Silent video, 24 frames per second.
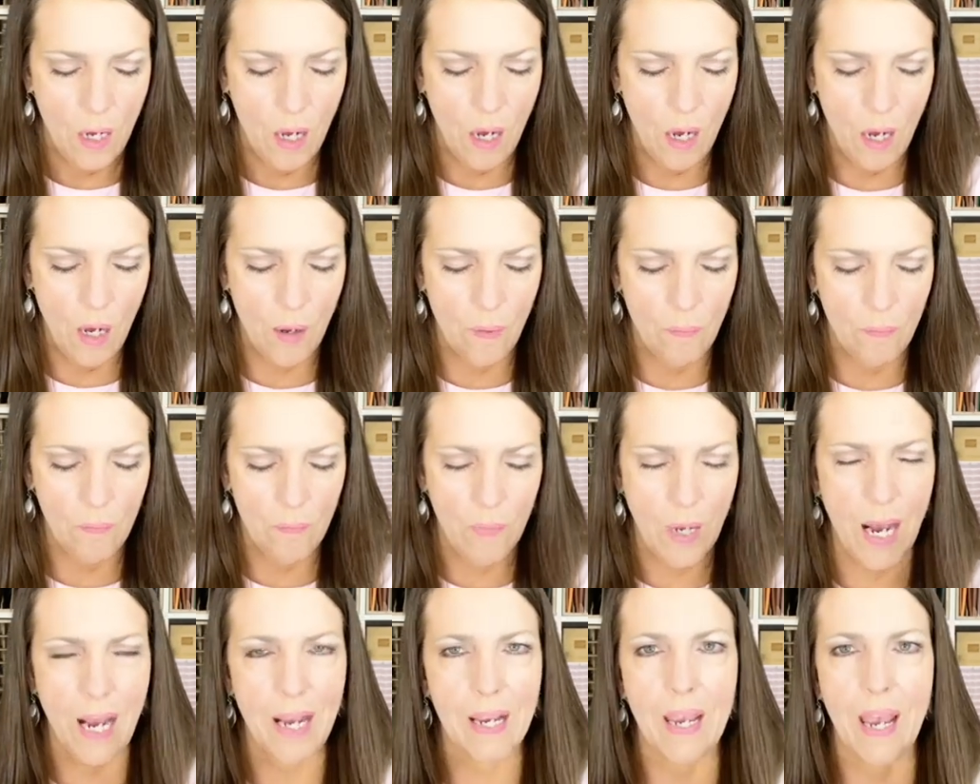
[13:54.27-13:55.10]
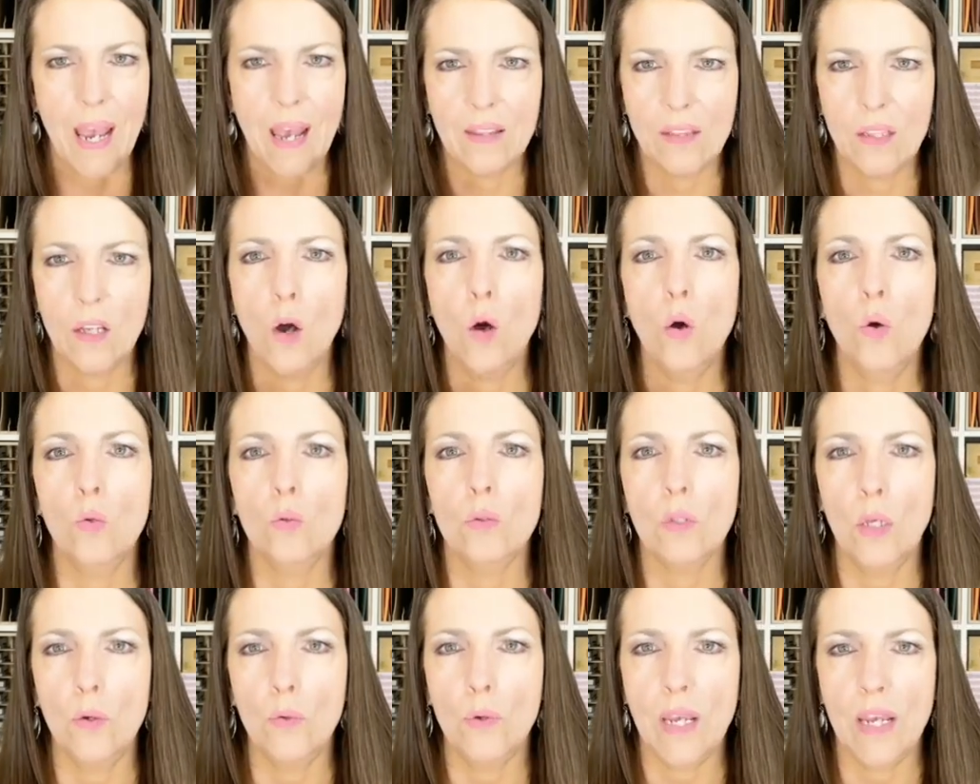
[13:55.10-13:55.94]
Um, I had the
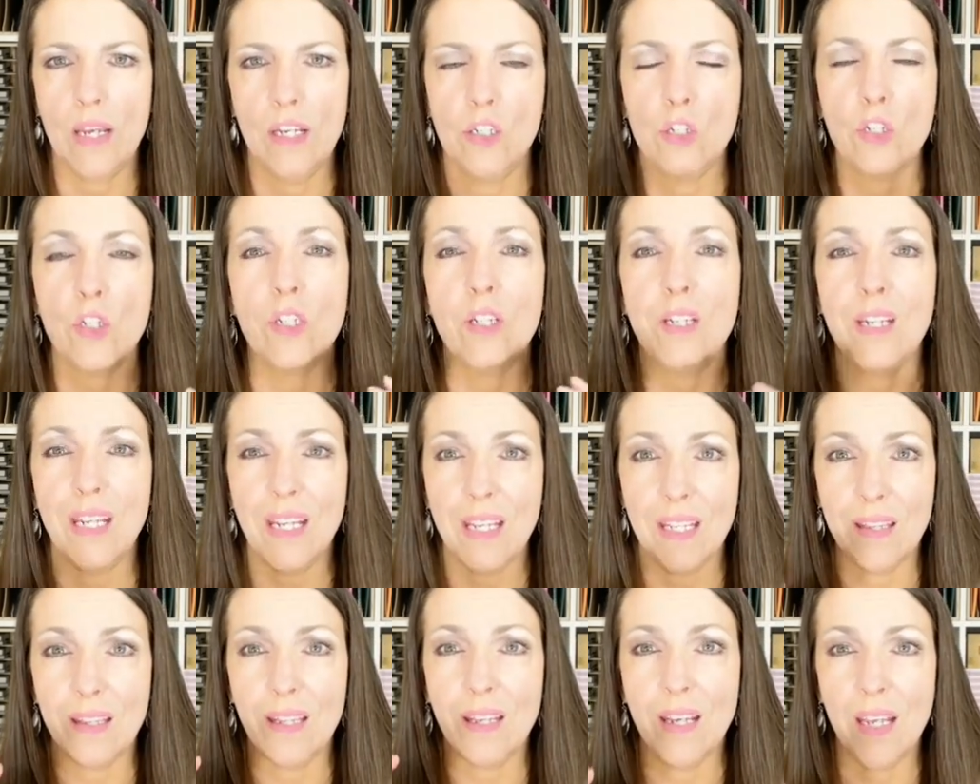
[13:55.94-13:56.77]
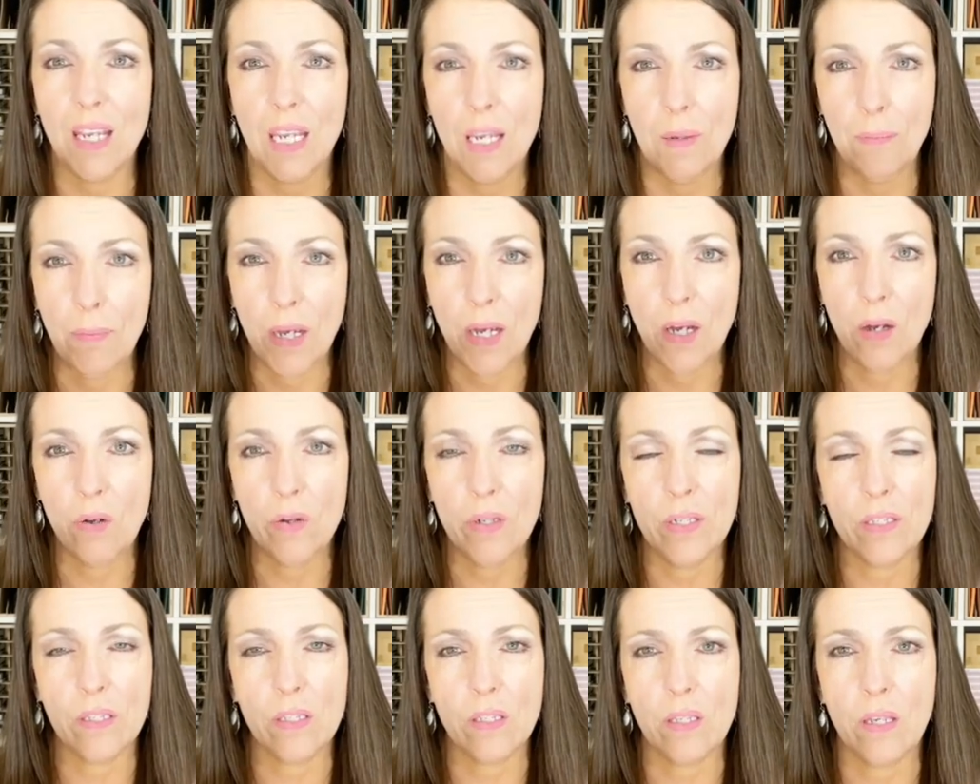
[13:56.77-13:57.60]
old location in the email.
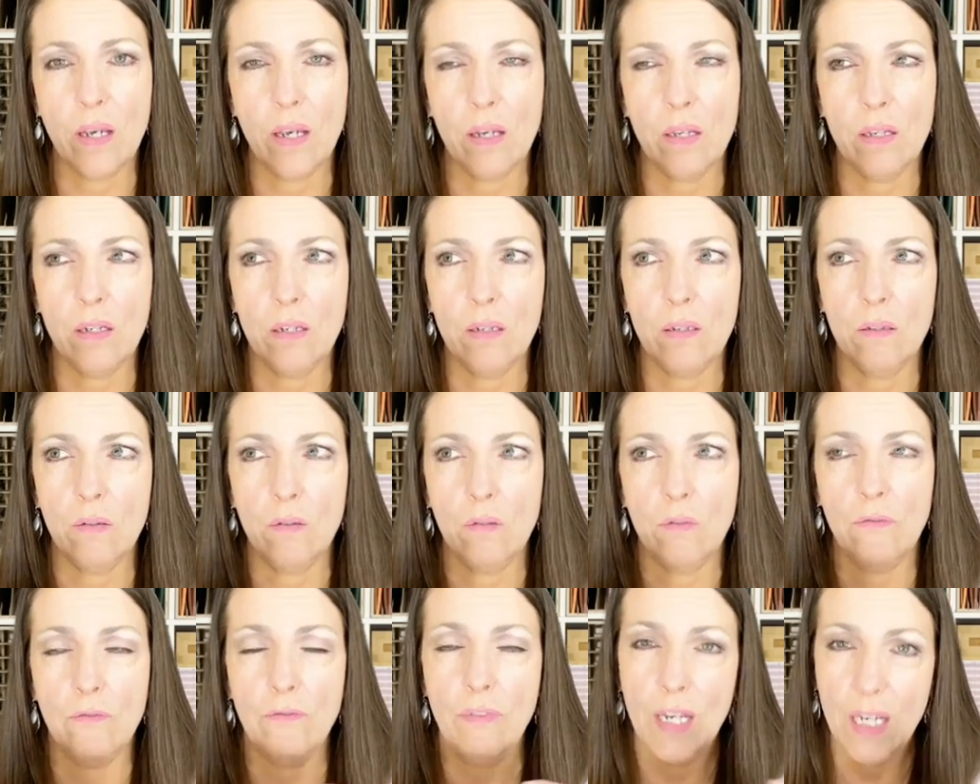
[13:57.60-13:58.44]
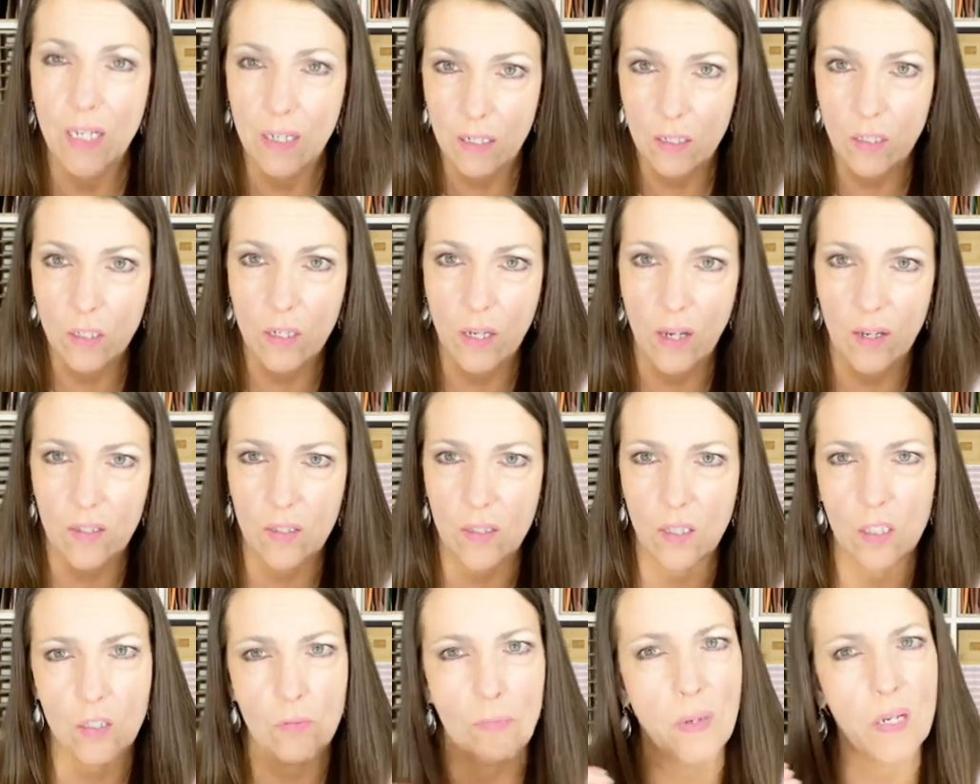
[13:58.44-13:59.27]
It said Venus,
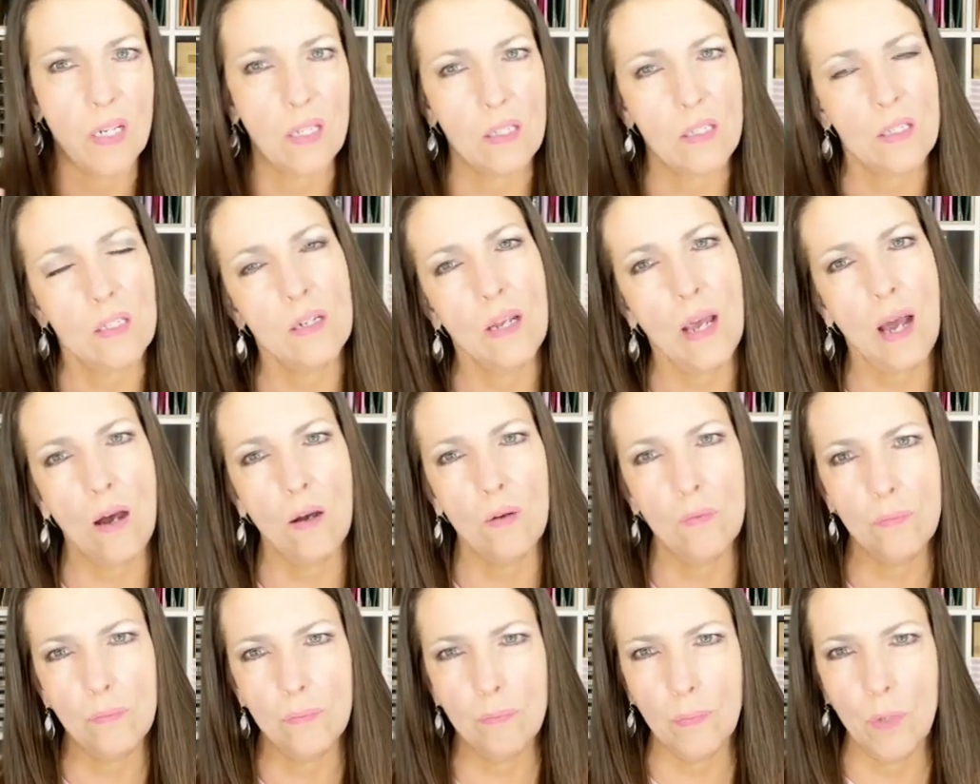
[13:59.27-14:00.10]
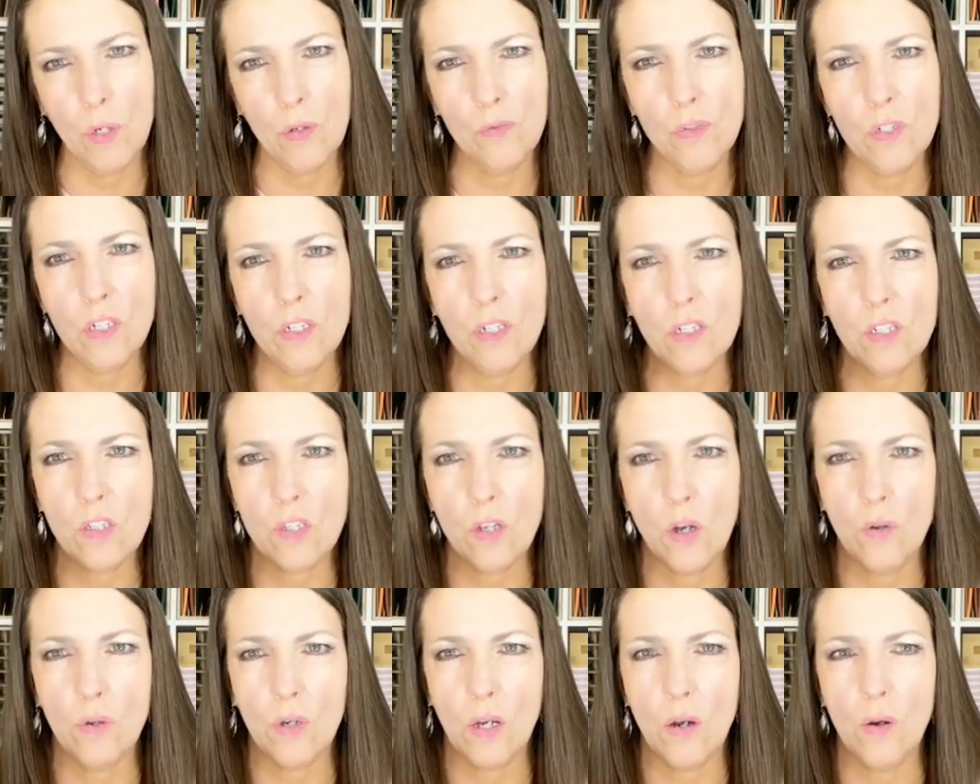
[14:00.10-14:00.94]
Texas, but it's now moved to
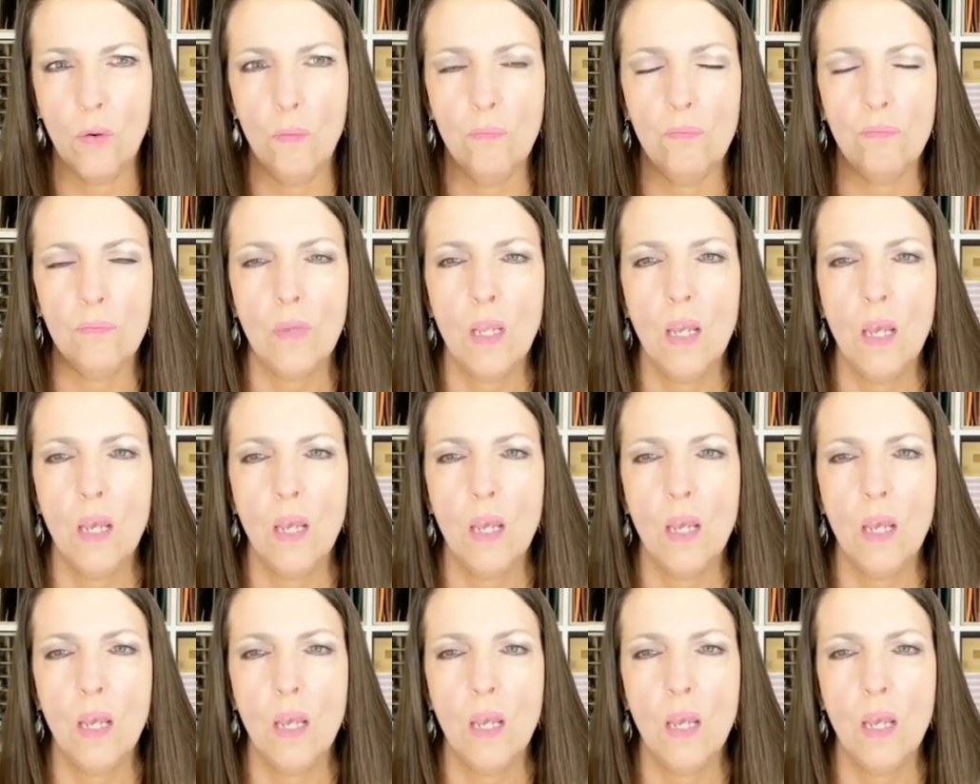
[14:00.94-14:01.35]
DeSoto.